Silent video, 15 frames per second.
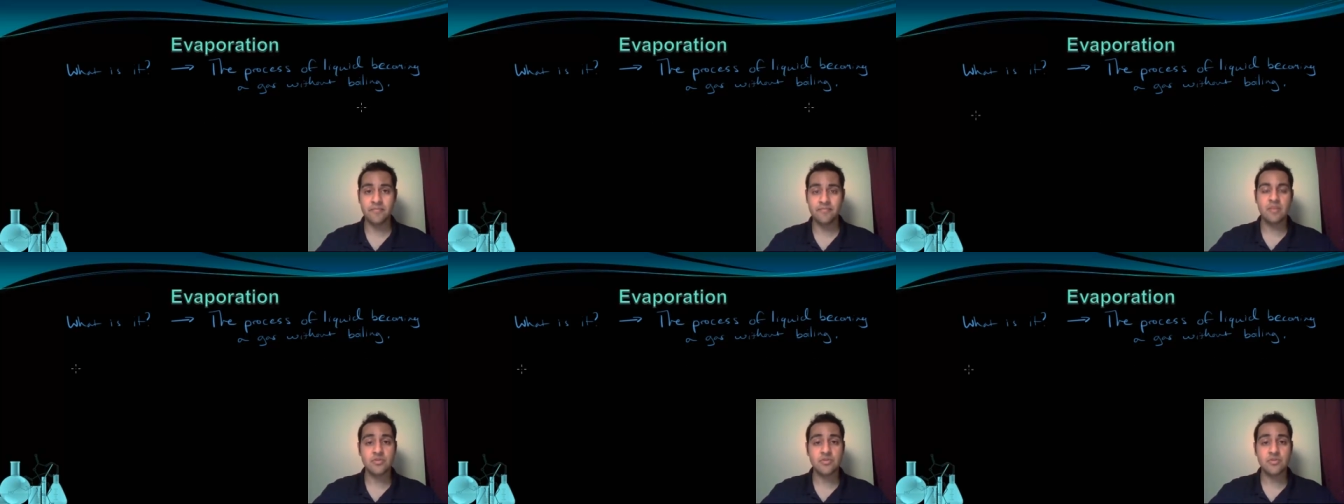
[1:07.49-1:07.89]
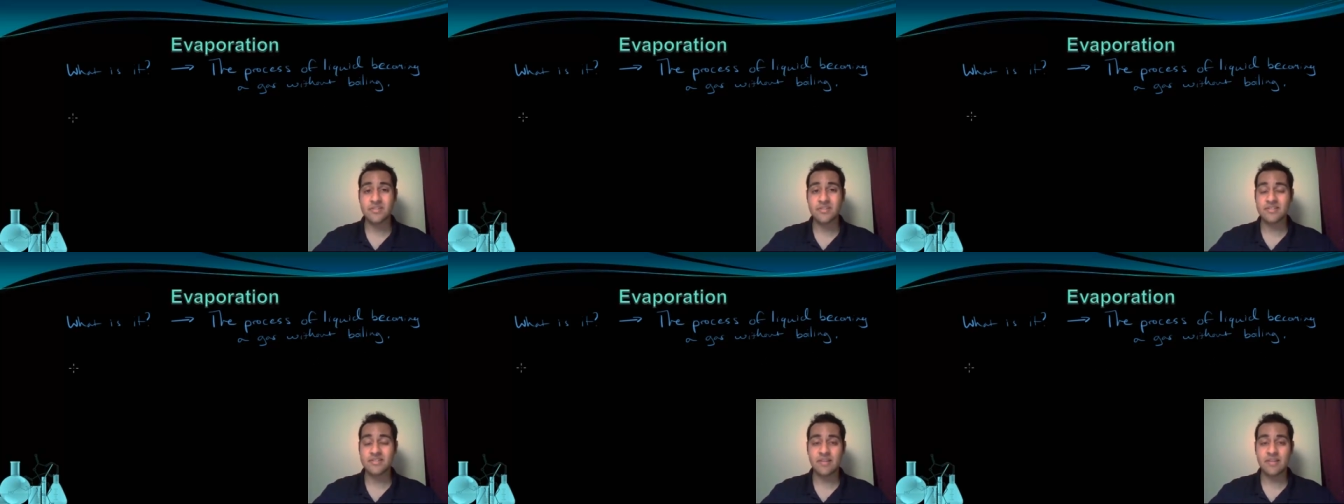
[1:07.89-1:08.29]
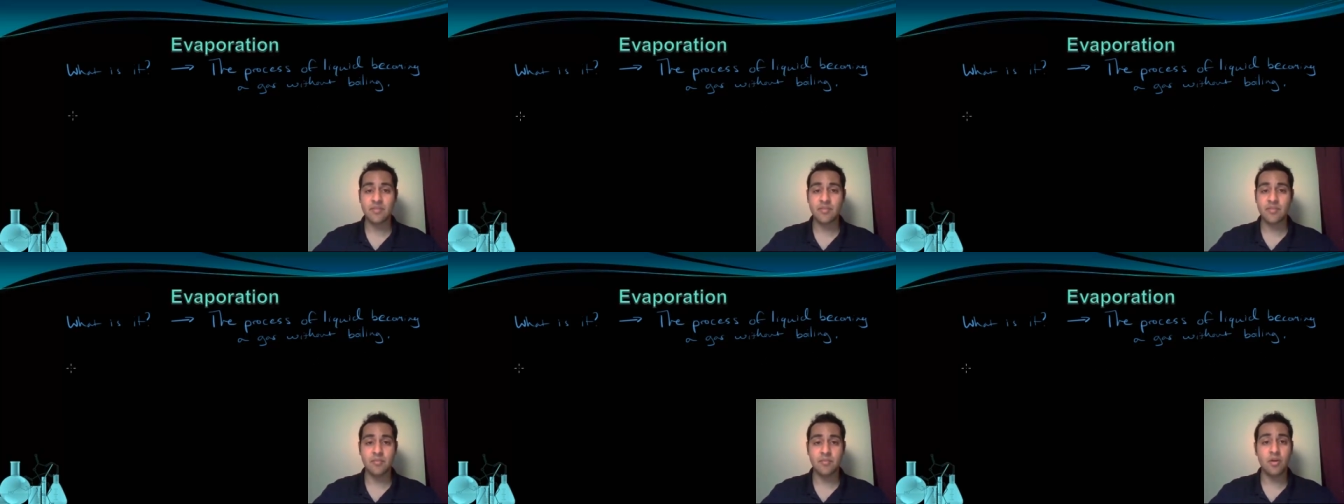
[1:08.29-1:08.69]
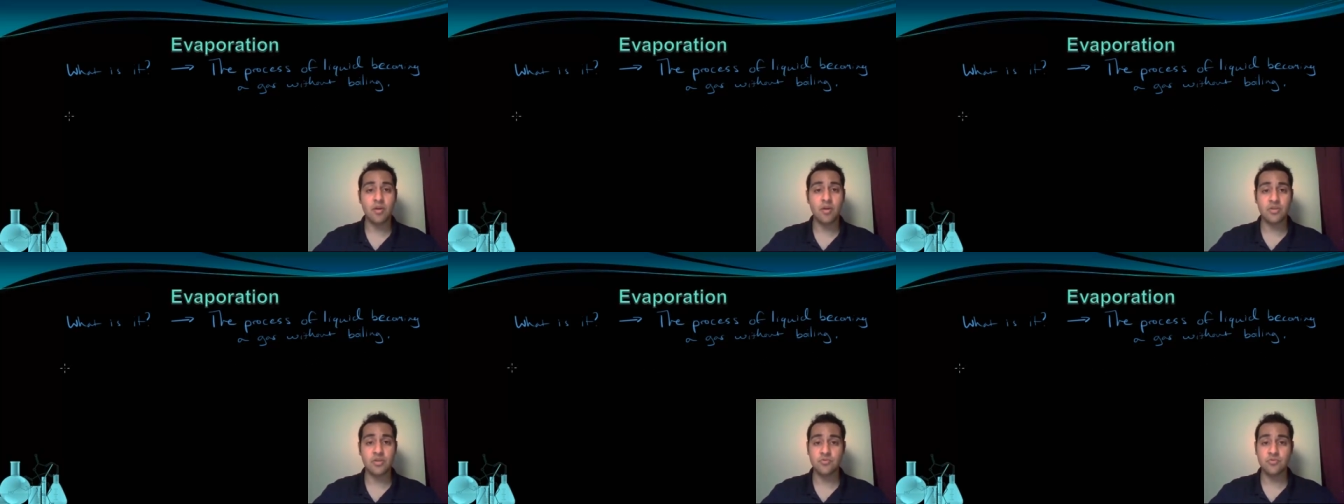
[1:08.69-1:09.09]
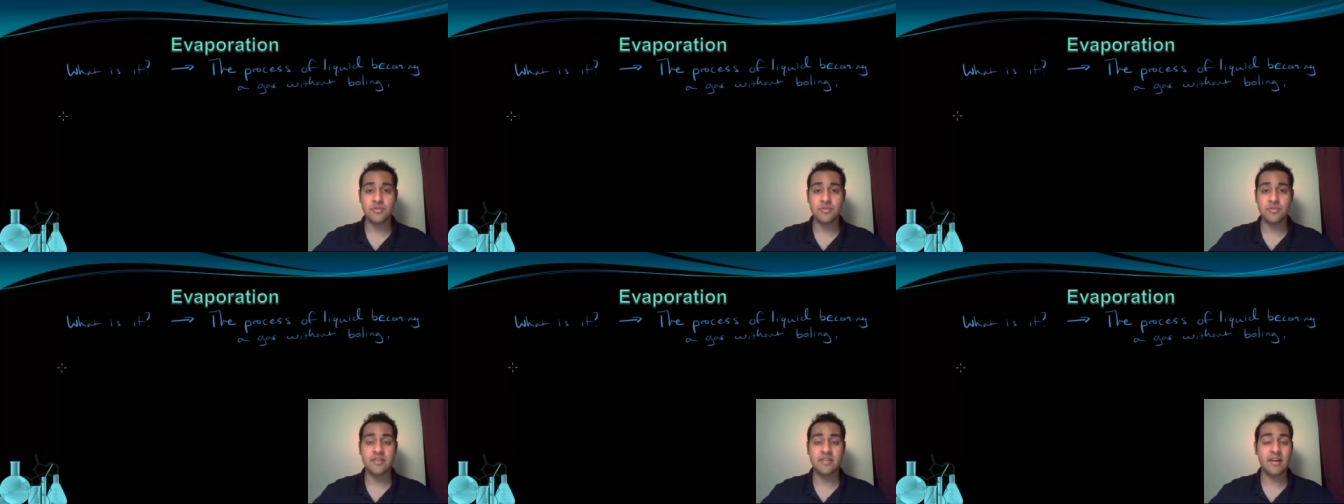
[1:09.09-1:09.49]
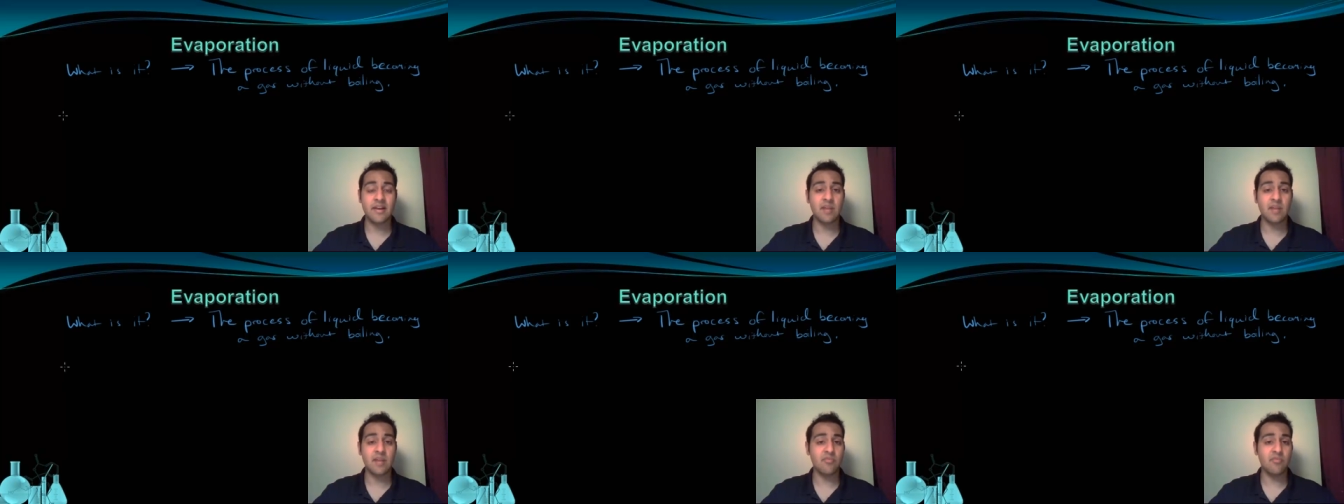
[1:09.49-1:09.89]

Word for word: So let's examine the molecules in that cup